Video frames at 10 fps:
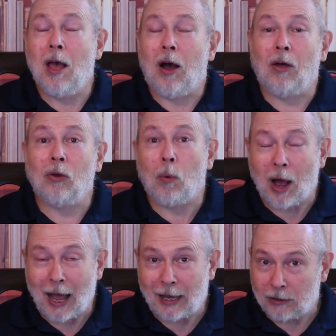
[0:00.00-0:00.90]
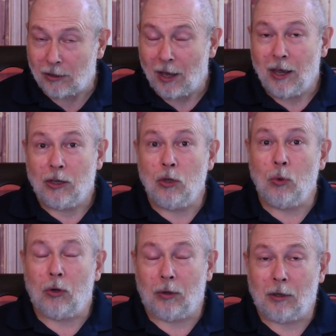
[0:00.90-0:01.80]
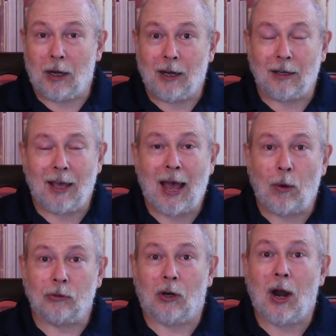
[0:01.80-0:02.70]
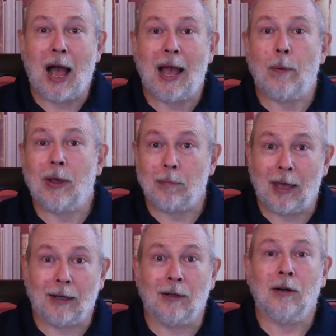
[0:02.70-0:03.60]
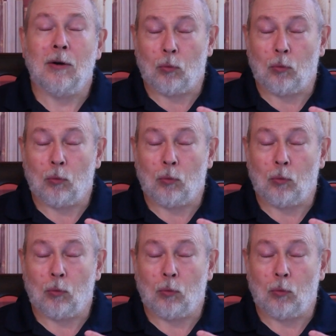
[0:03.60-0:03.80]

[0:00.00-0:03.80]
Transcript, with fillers: Otherwise, you could encounter highwaymen,